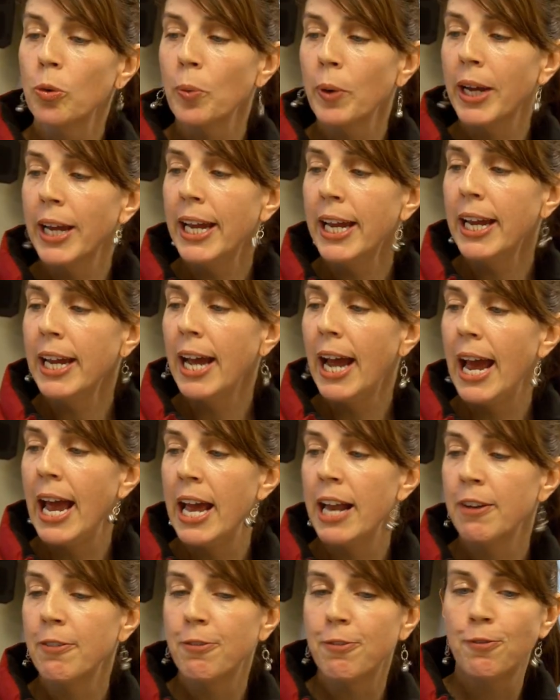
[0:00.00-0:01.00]
spirit
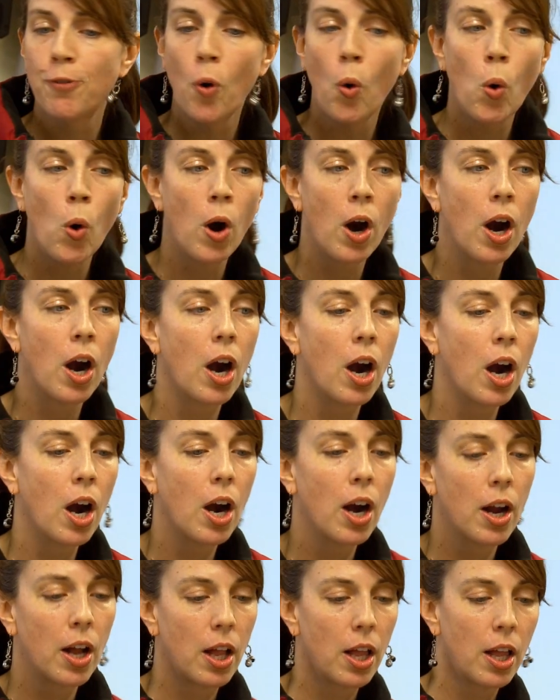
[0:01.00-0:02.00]
and love of
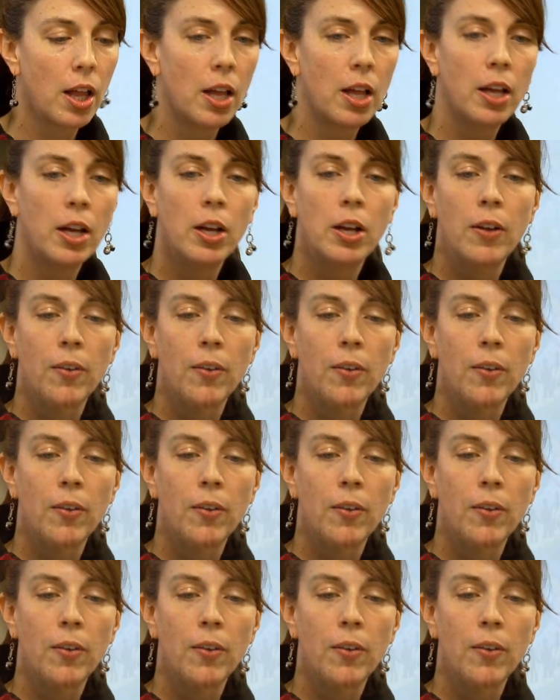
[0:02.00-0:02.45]
Jesus Christ.